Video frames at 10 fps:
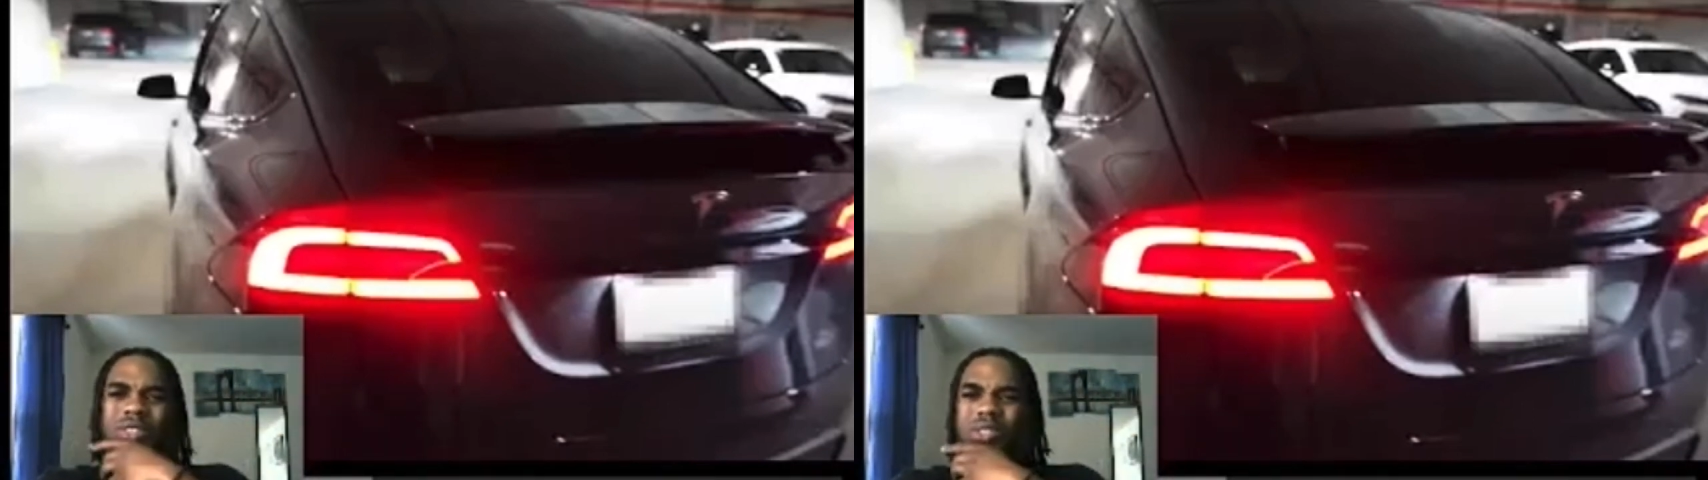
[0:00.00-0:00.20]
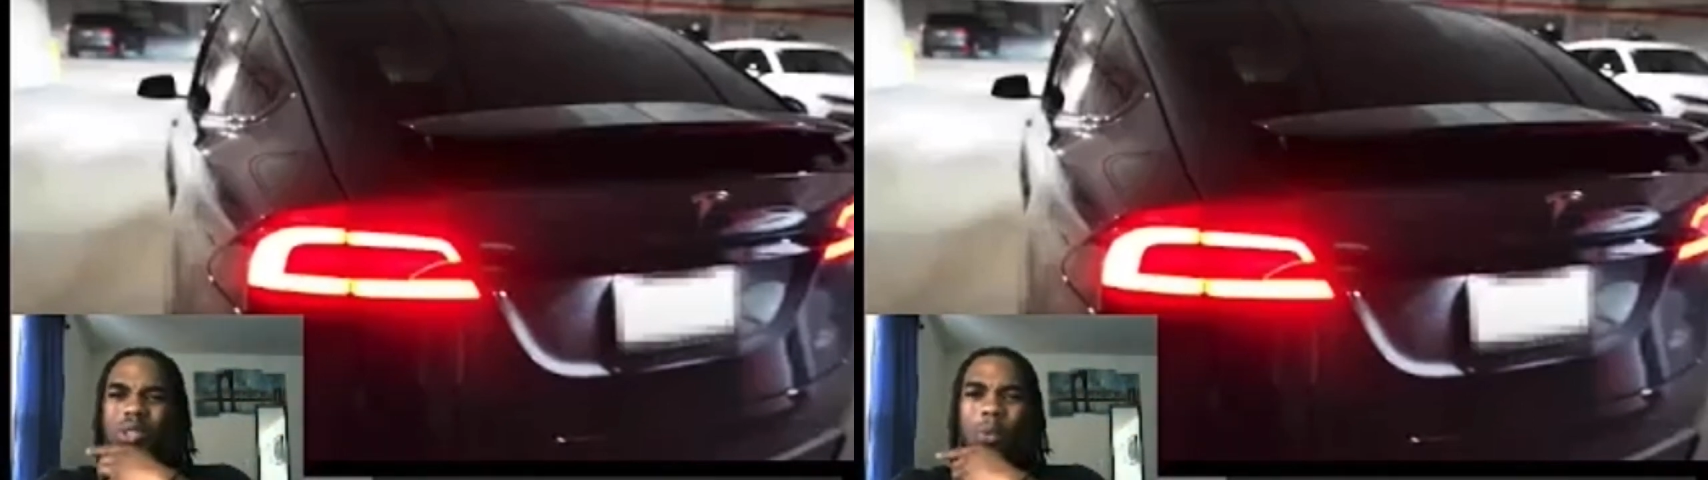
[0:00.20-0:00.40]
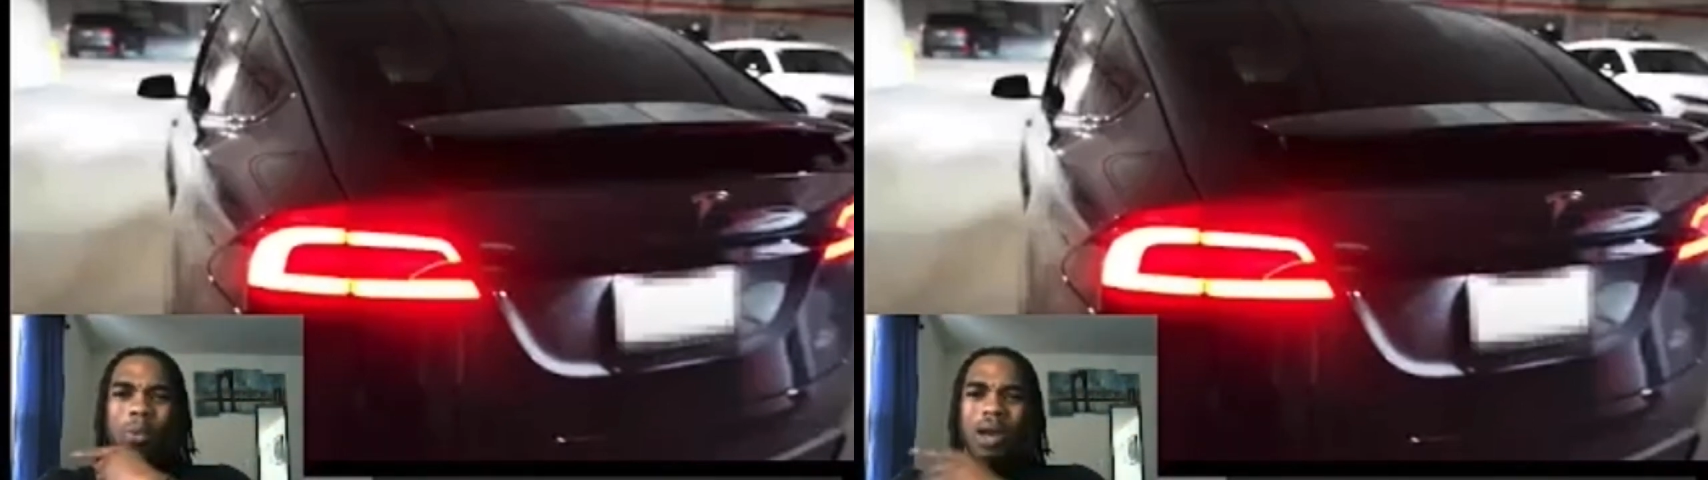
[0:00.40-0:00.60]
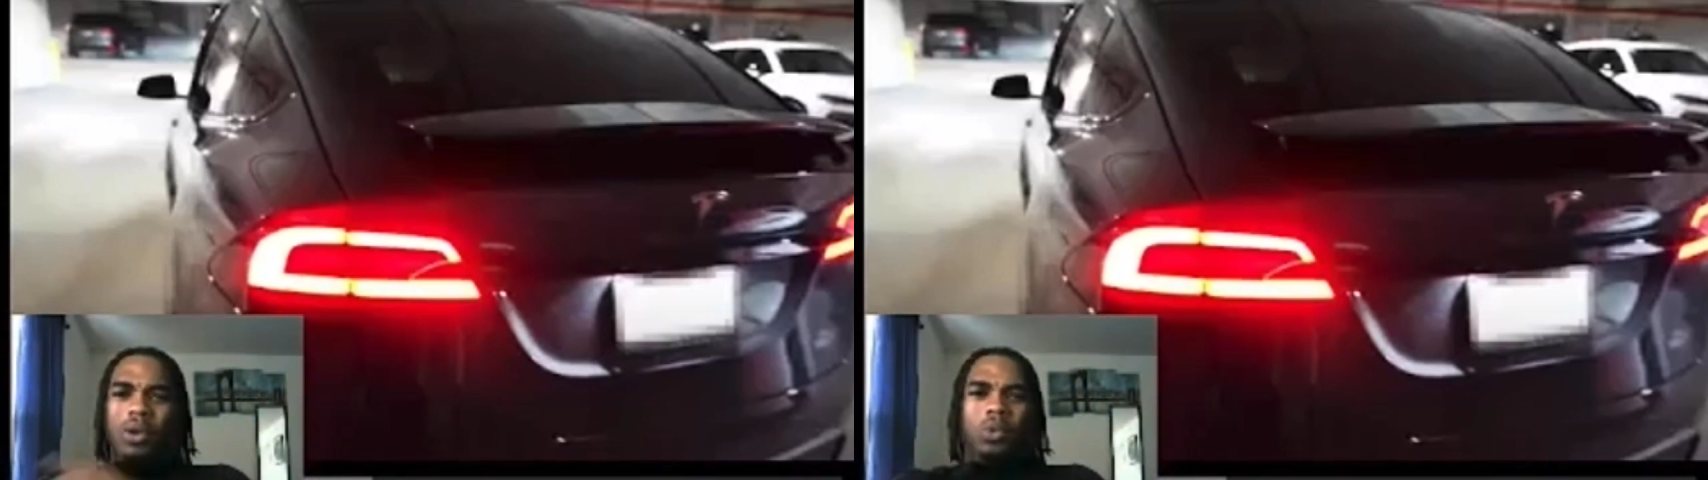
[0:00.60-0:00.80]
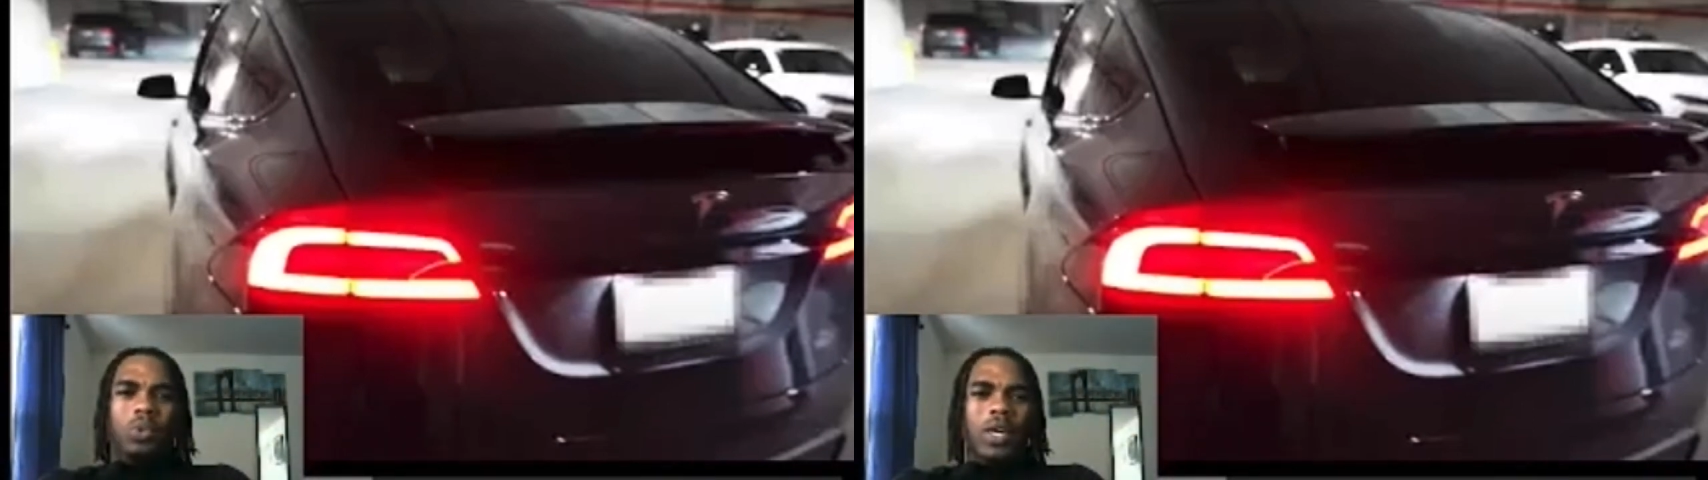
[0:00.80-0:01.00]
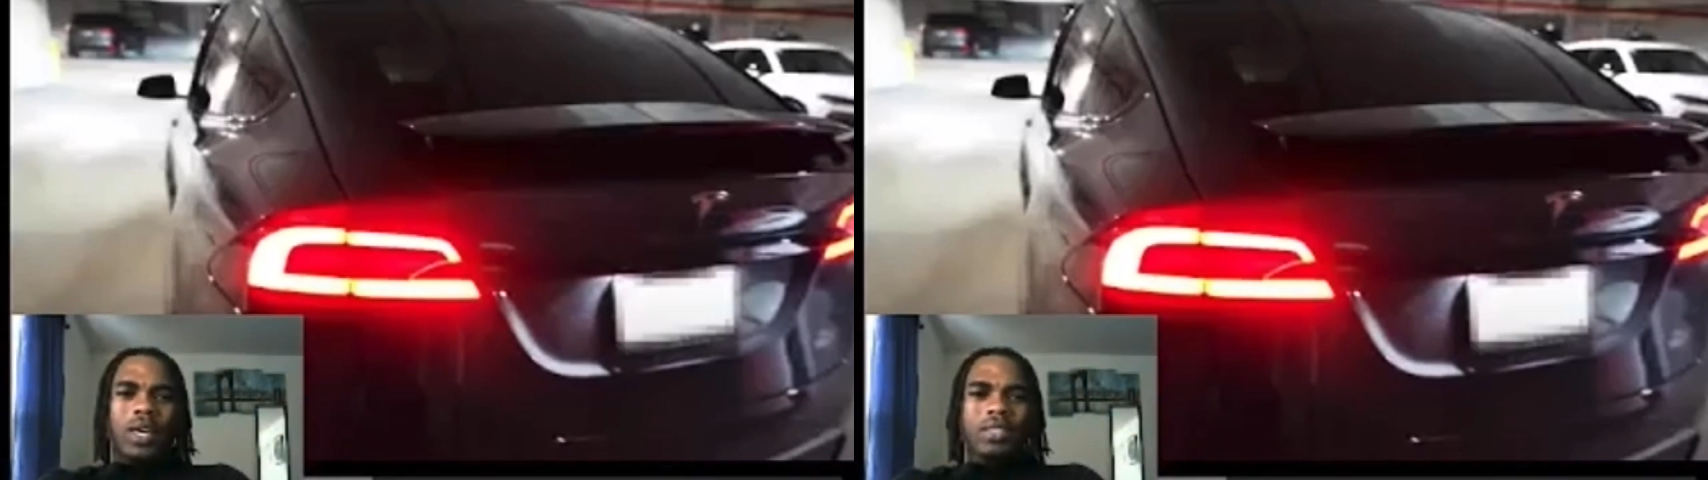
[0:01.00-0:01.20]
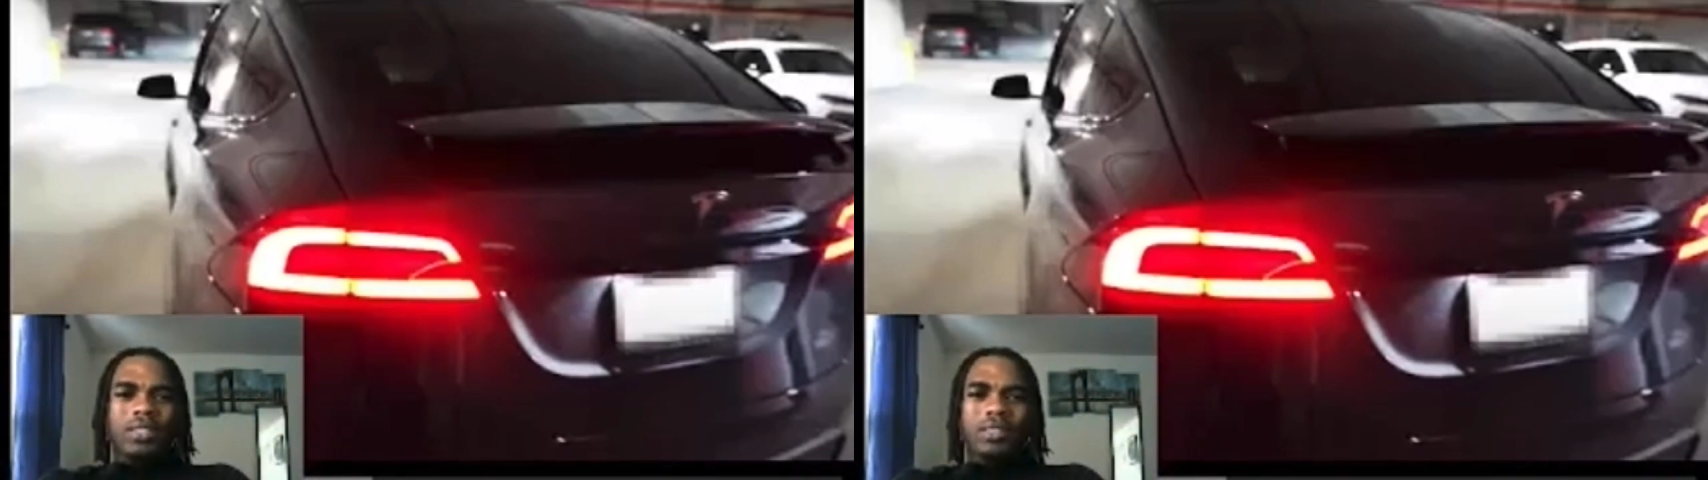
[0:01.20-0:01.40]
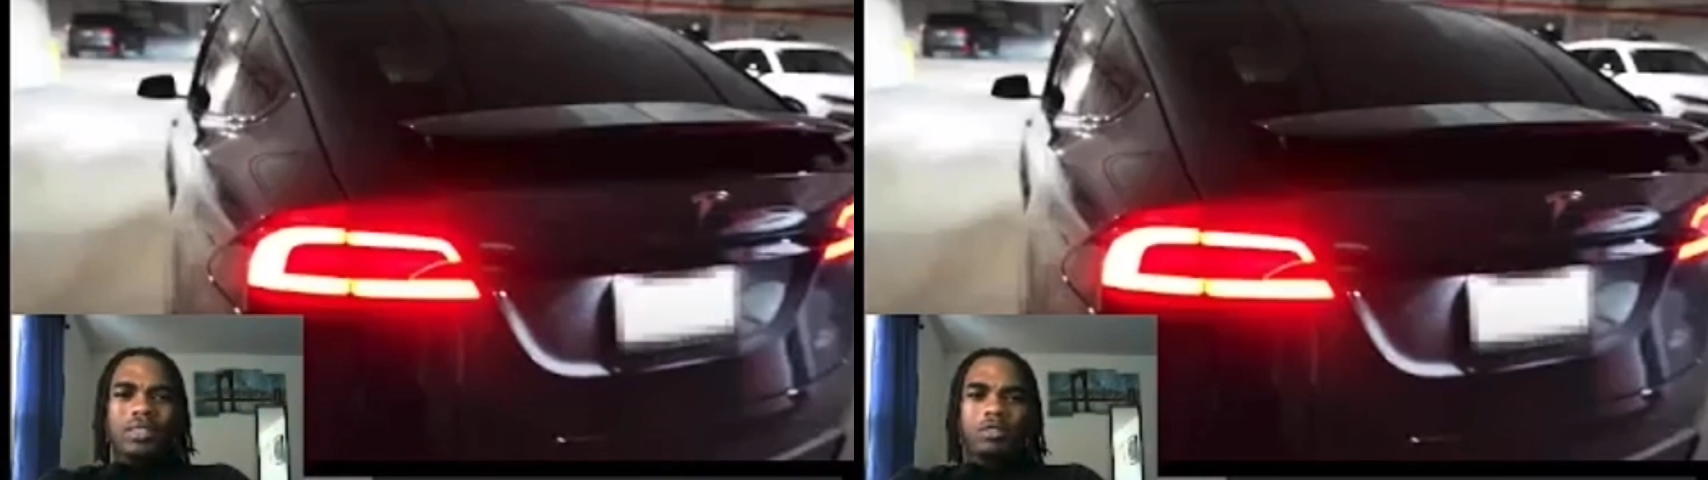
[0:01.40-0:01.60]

no Model X,